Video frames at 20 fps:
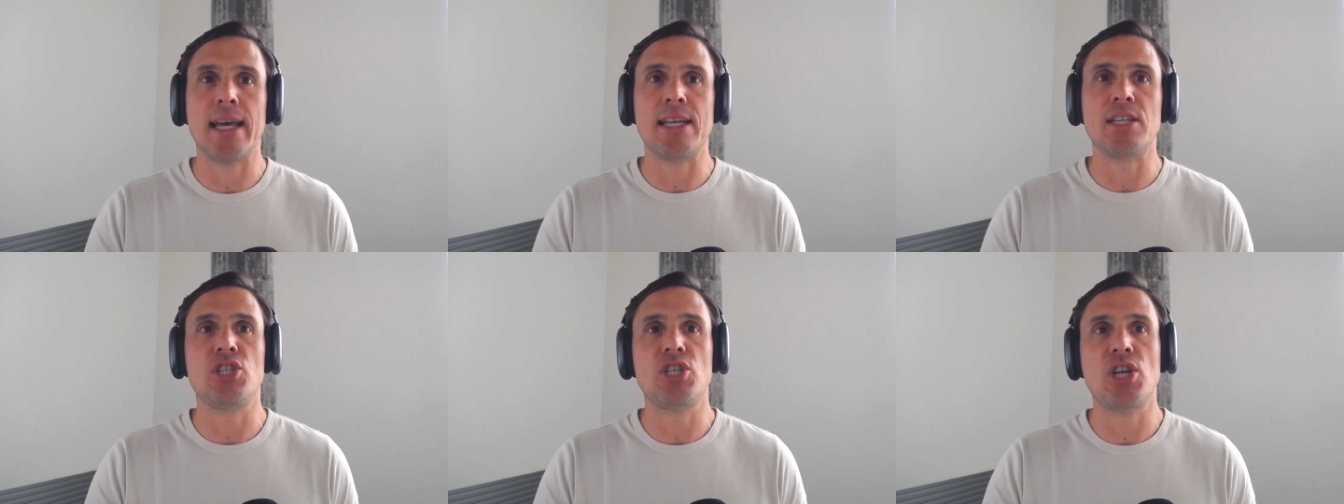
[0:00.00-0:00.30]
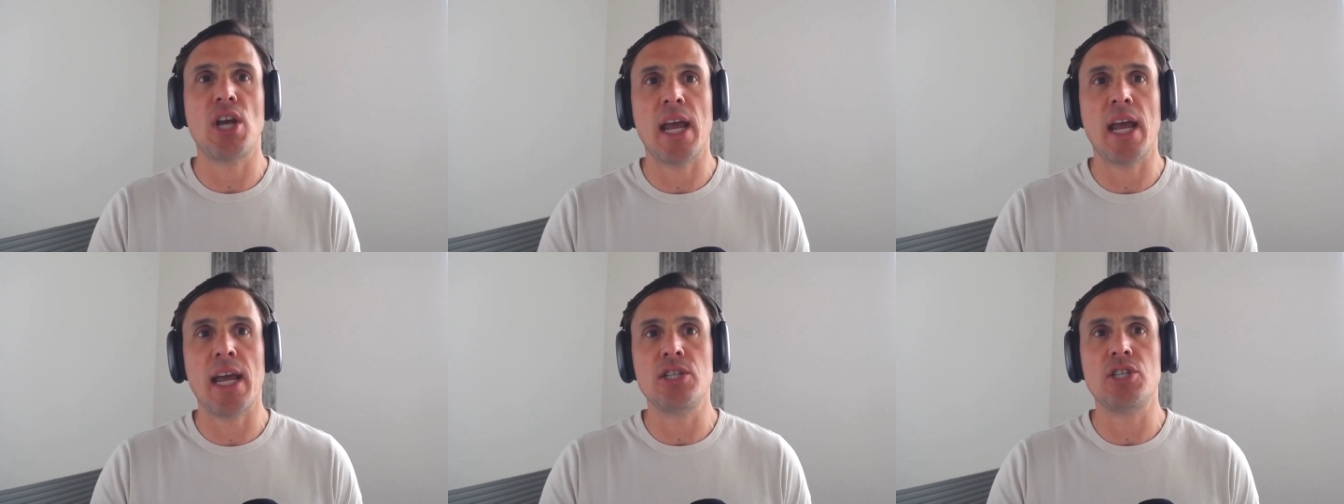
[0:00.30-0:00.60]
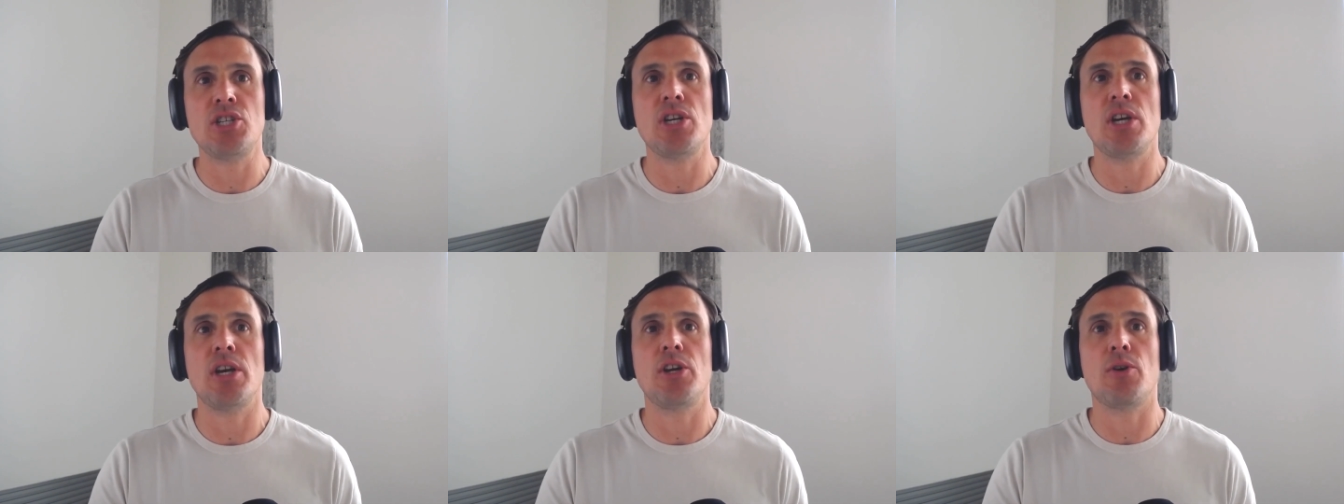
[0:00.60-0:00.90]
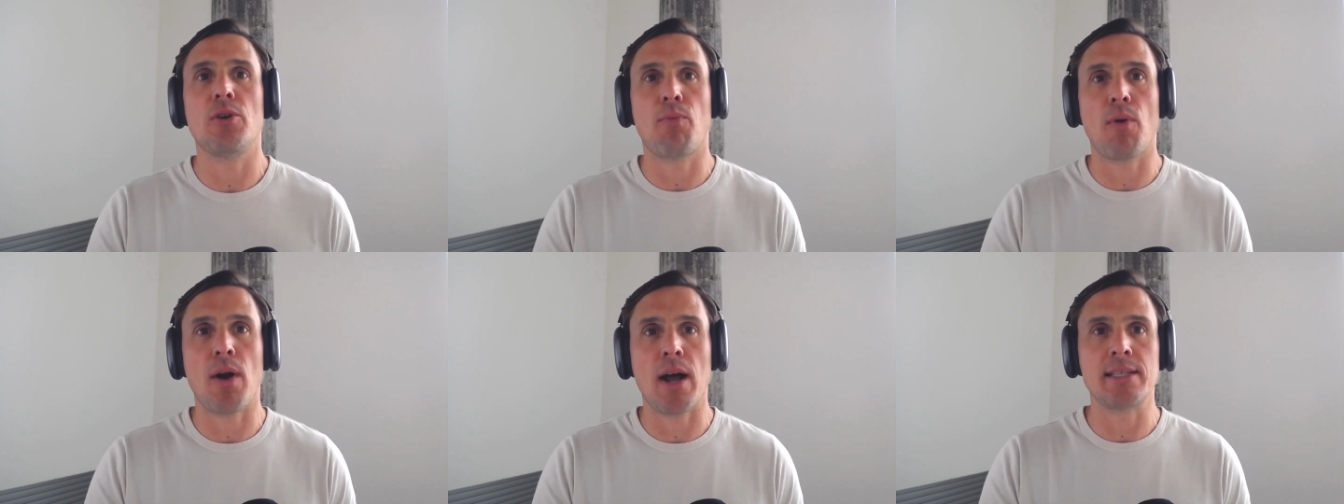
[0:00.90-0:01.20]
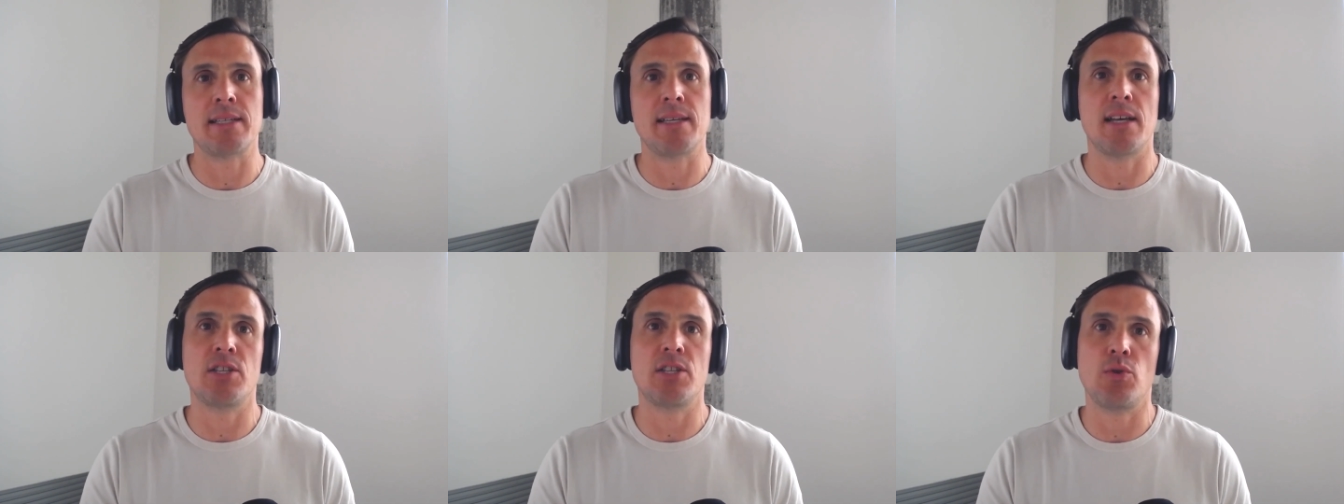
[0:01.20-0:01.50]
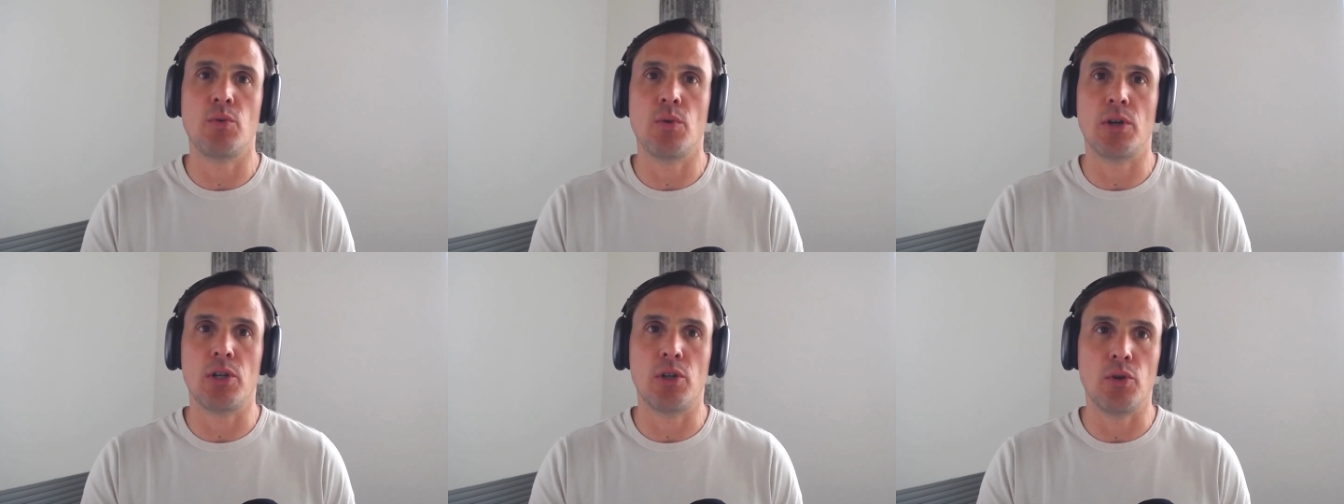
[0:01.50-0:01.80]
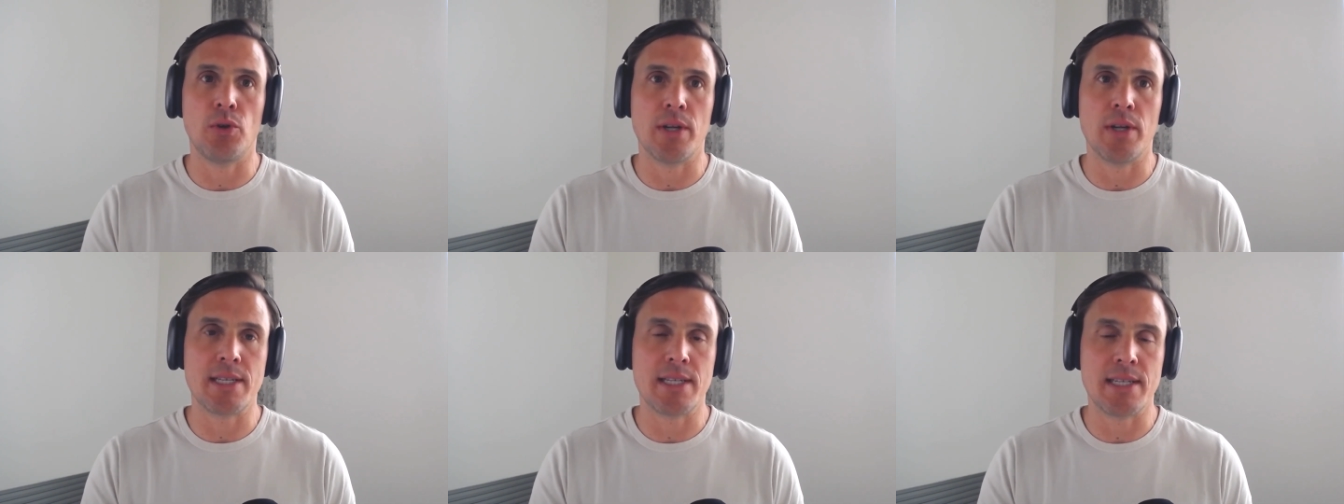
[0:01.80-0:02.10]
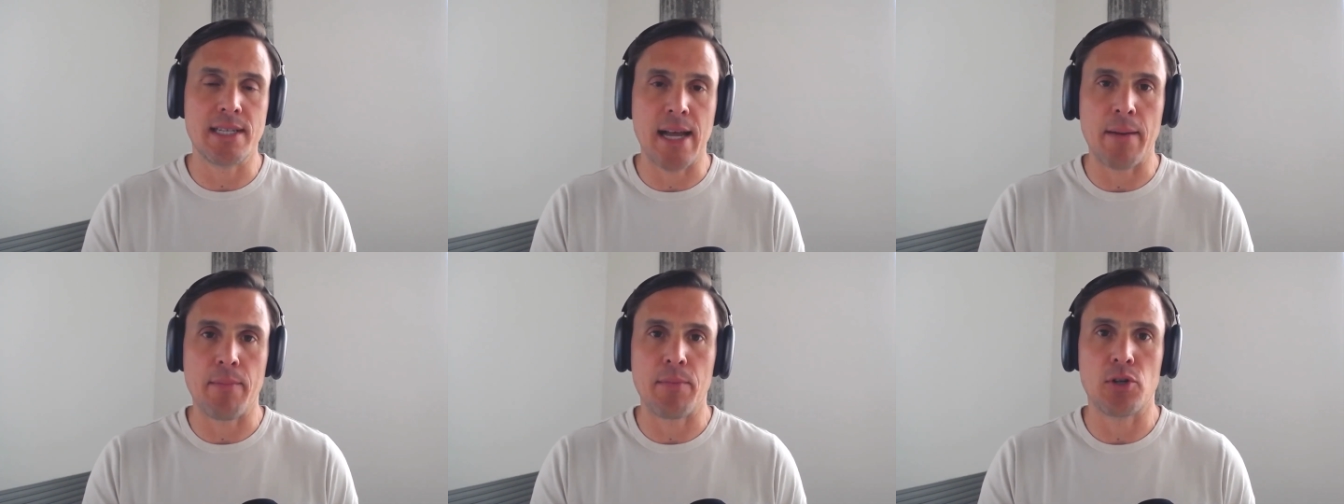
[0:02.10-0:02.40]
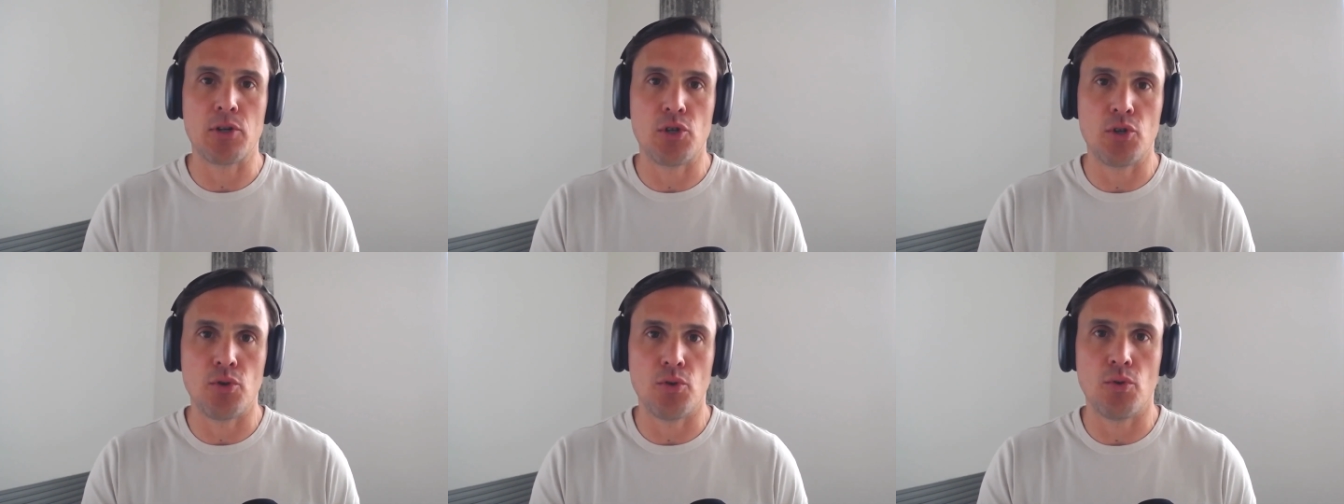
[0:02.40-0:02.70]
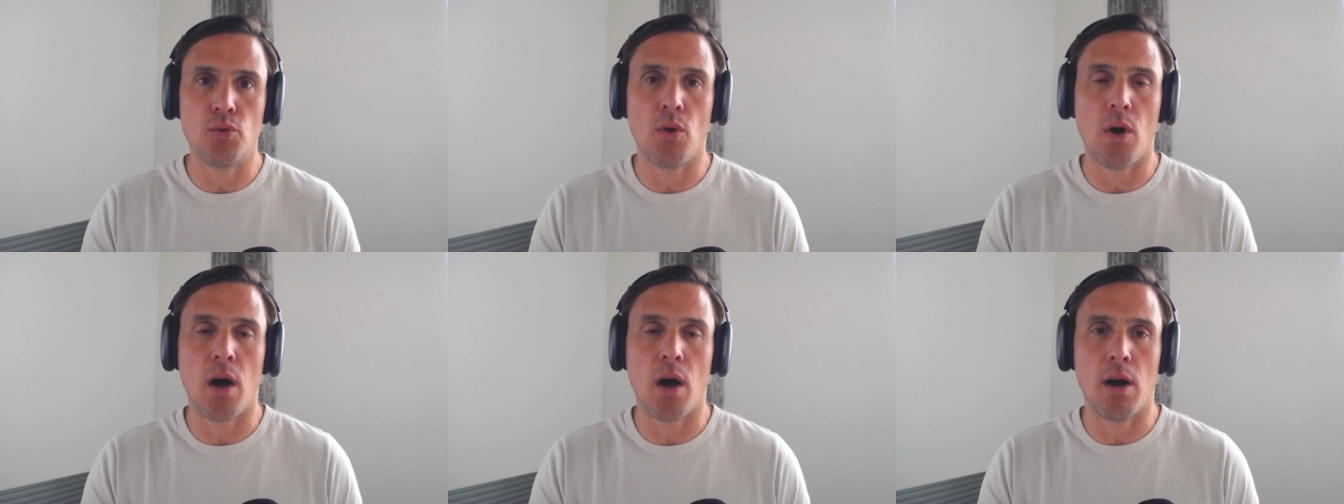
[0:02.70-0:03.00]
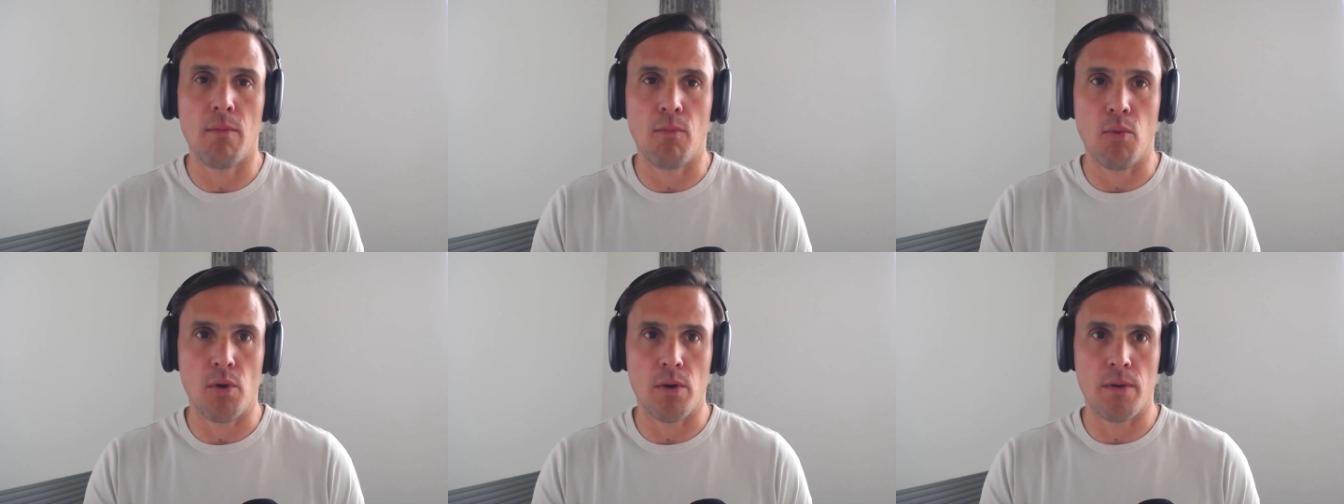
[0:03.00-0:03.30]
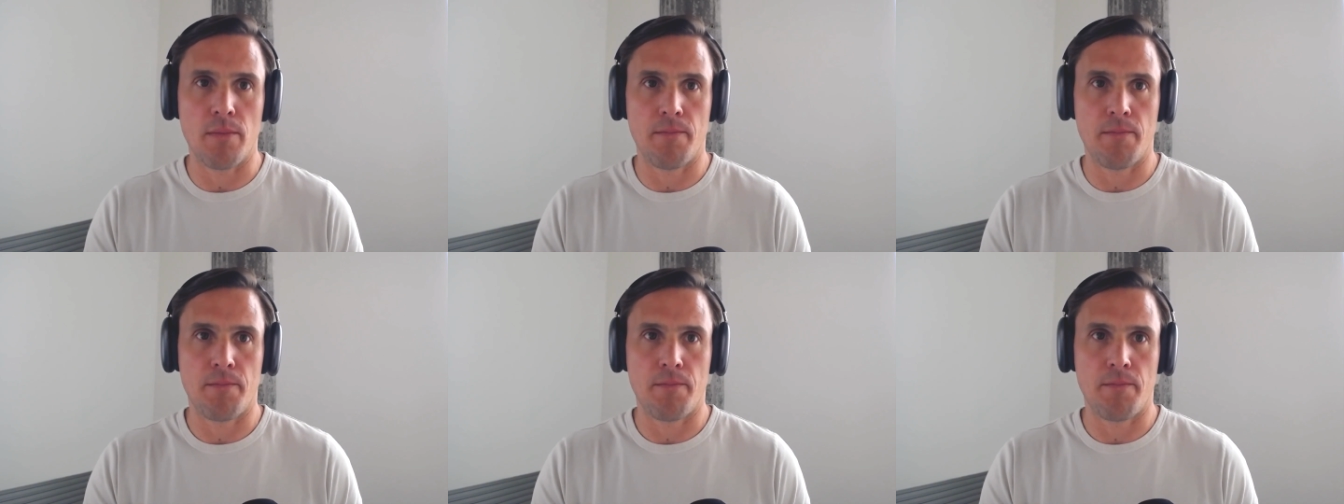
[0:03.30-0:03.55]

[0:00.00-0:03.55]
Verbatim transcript: and change your process to include a step to onboard.